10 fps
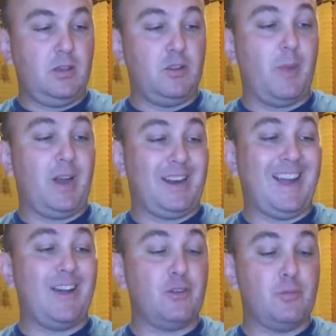No matter
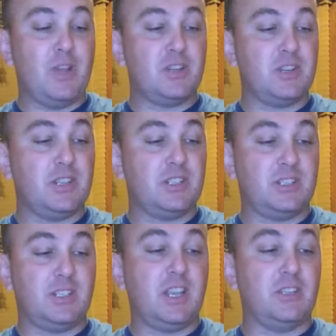how you measure this, it
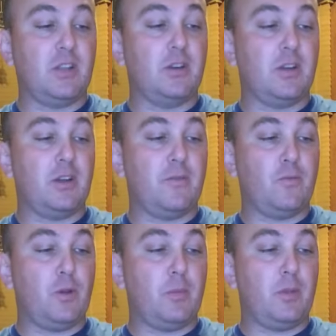stays under
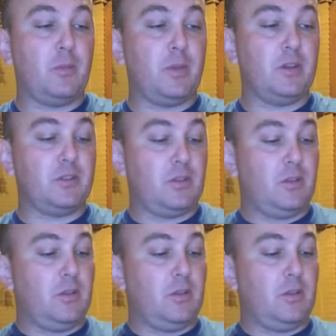140mm.